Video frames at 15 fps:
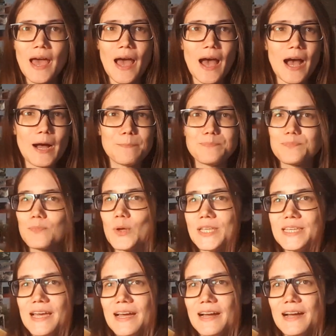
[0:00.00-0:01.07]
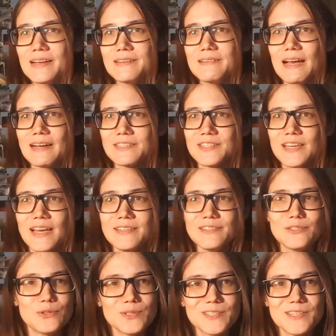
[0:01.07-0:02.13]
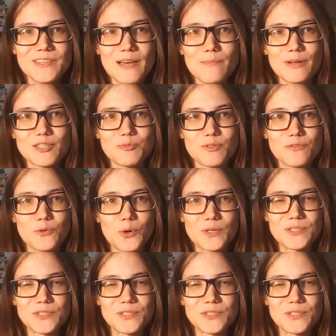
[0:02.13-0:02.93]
But yeah, I actually hadn't used it that much before,